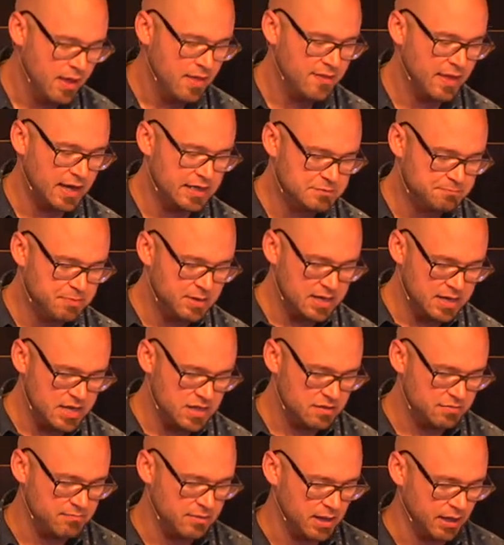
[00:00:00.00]
that is
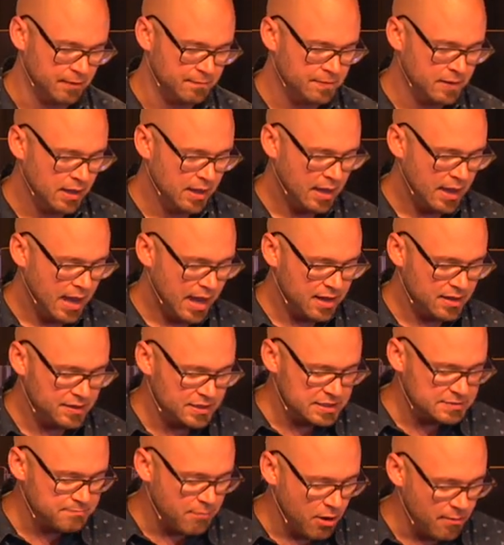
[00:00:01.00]
beneath me. And in
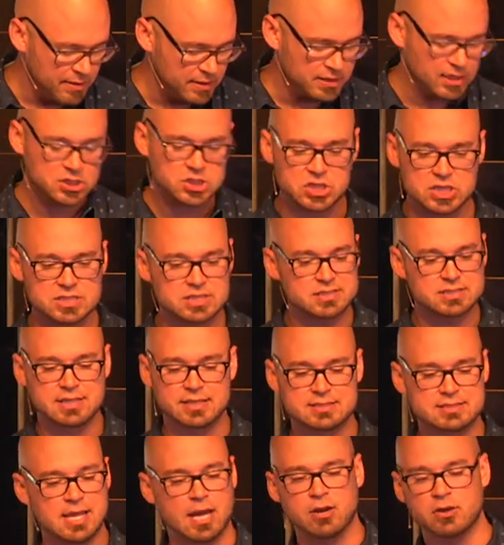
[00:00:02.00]
this moment that Jesus
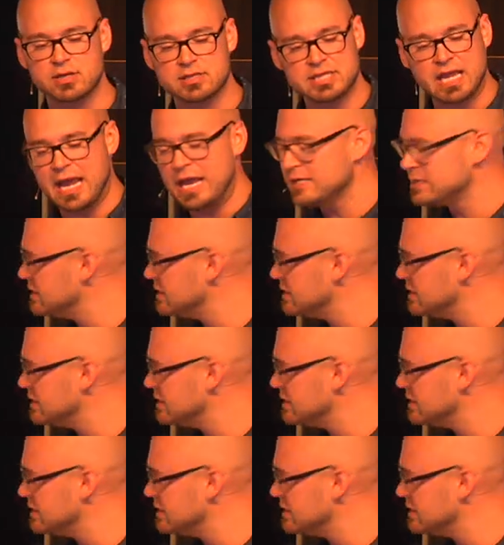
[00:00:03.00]
gets down on his hands